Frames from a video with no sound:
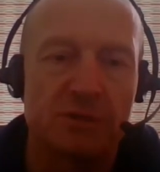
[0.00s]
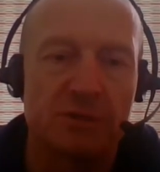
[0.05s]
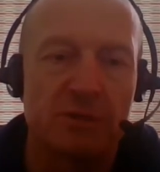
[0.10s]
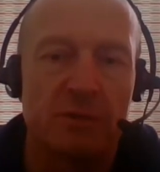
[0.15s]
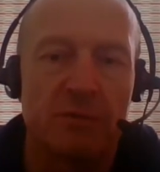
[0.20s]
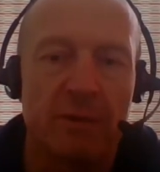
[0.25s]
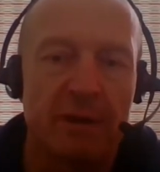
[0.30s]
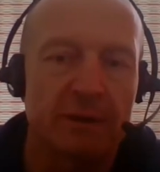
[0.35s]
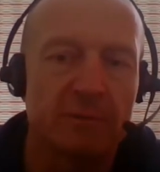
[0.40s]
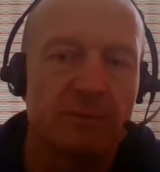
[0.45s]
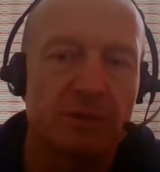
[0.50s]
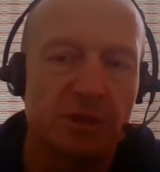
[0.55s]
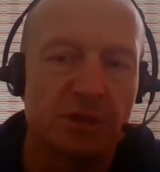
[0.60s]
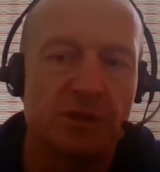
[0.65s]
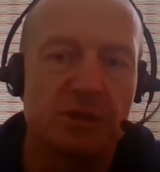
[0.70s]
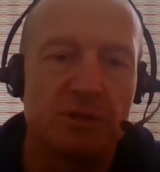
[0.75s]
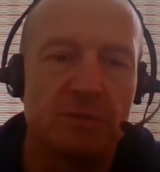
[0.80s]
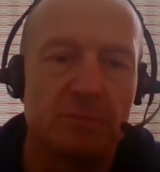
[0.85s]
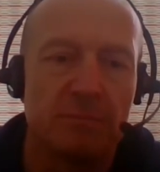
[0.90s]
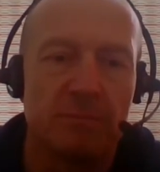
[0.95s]
So the
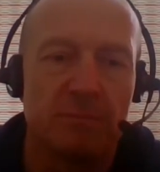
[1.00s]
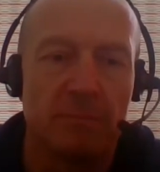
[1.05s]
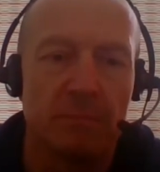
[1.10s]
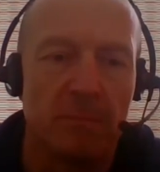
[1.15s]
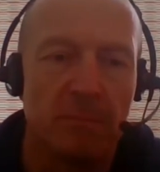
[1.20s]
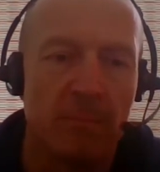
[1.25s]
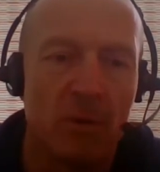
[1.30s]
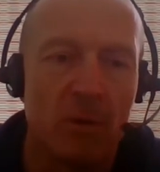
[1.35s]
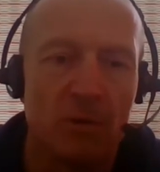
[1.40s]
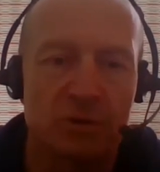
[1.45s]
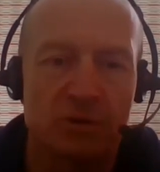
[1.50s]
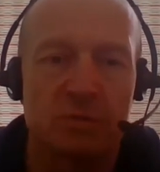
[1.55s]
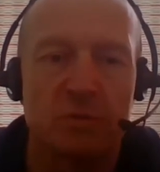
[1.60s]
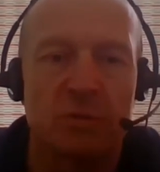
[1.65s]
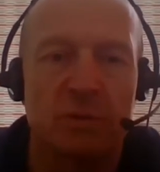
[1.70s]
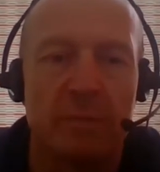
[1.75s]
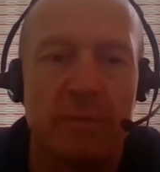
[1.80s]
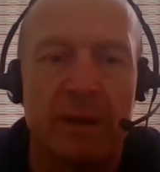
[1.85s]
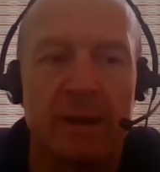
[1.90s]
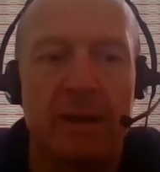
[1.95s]
requisition books
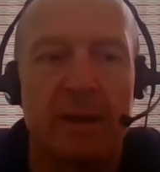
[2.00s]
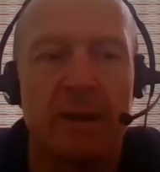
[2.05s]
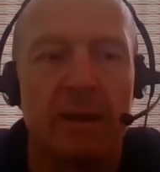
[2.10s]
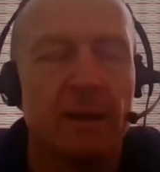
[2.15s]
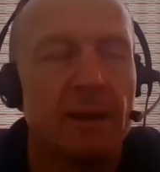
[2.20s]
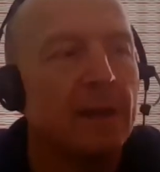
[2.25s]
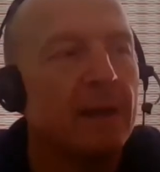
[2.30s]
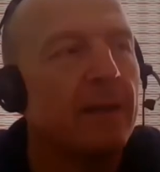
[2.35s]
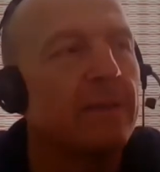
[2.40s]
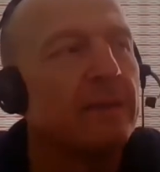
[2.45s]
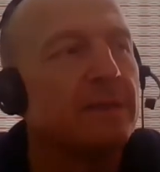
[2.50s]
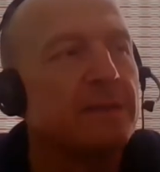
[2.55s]
would have been, at the